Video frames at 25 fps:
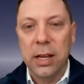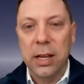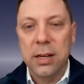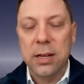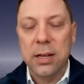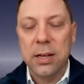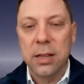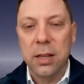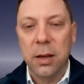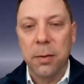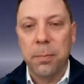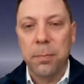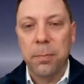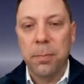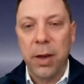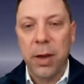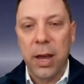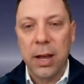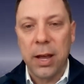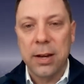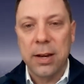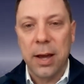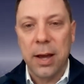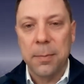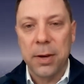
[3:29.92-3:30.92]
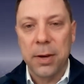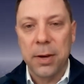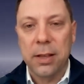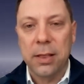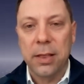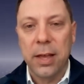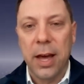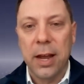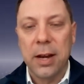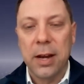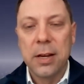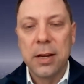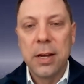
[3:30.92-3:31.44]
into the pandemic
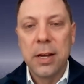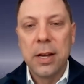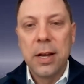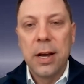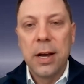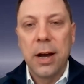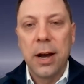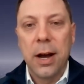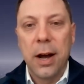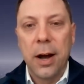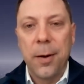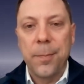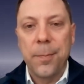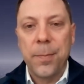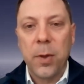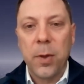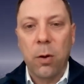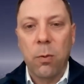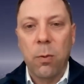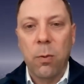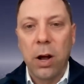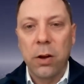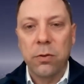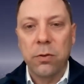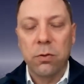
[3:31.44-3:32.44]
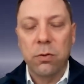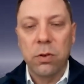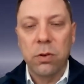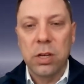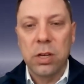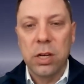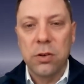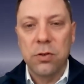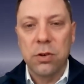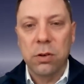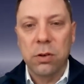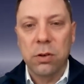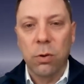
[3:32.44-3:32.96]
that around
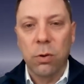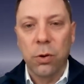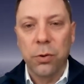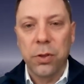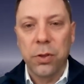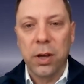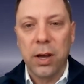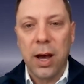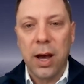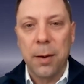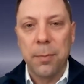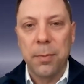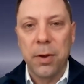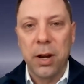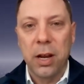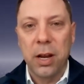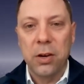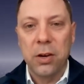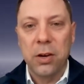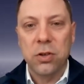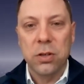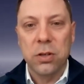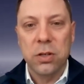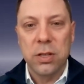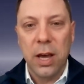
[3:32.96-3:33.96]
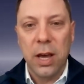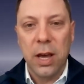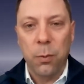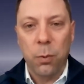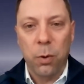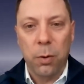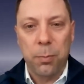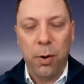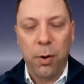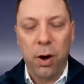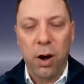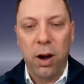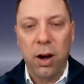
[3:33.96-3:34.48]
strategic growth and combinations that
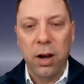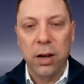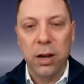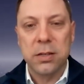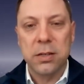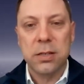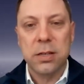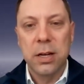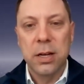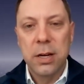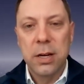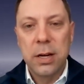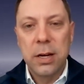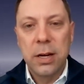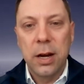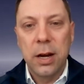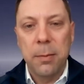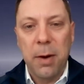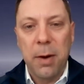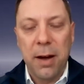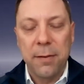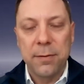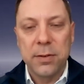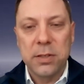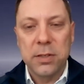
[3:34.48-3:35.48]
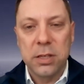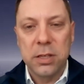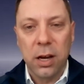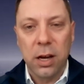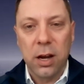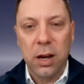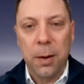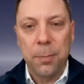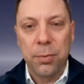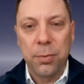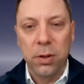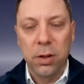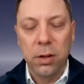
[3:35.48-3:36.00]
were paused. Obviously,
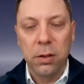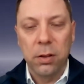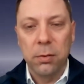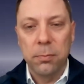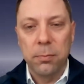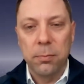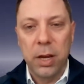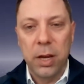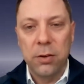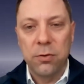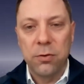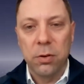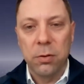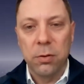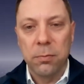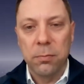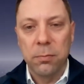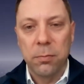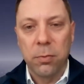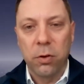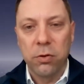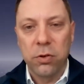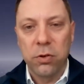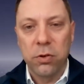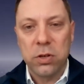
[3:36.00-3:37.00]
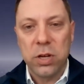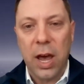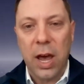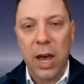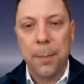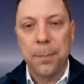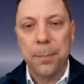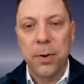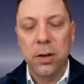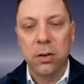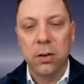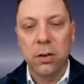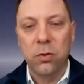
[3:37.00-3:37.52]
a couple of major mergers
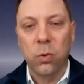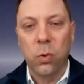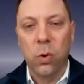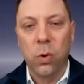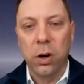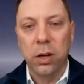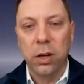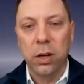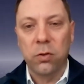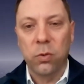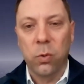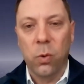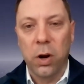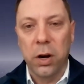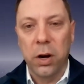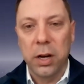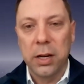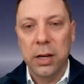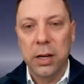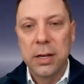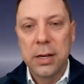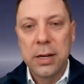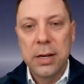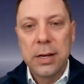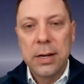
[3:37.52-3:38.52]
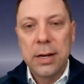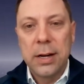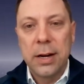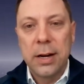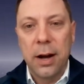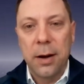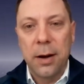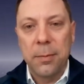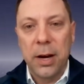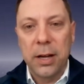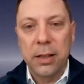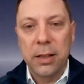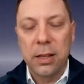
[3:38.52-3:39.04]
happened in 2020.
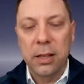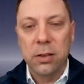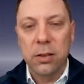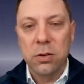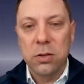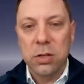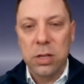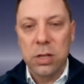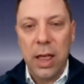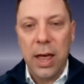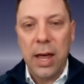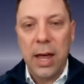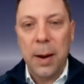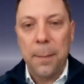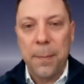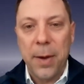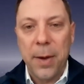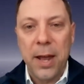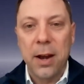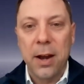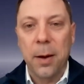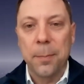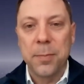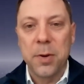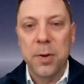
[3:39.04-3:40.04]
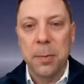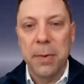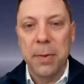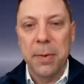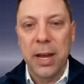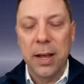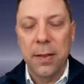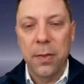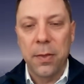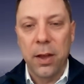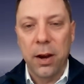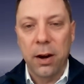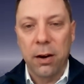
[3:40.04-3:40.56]
I think there's a lot of pent-up
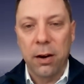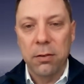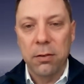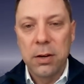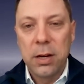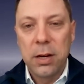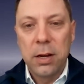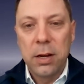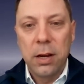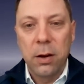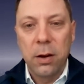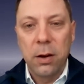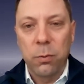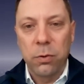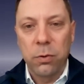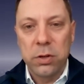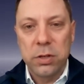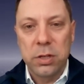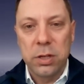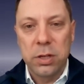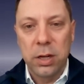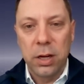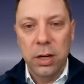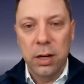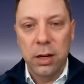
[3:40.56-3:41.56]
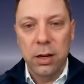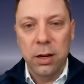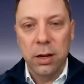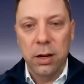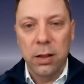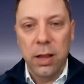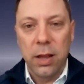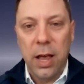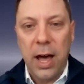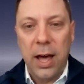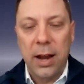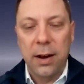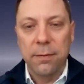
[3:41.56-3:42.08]
demand there, and we're seeing
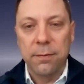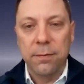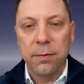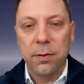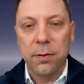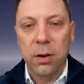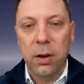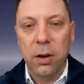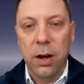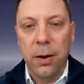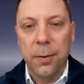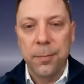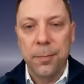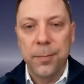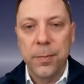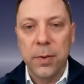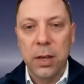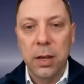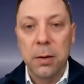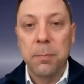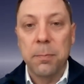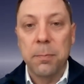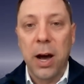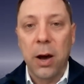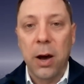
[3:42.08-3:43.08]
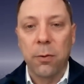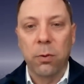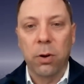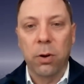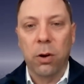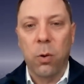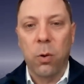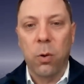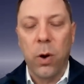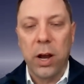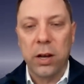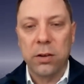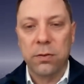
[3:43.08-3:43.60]
a lot of inbound
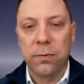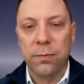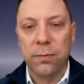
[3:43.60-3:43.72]
requests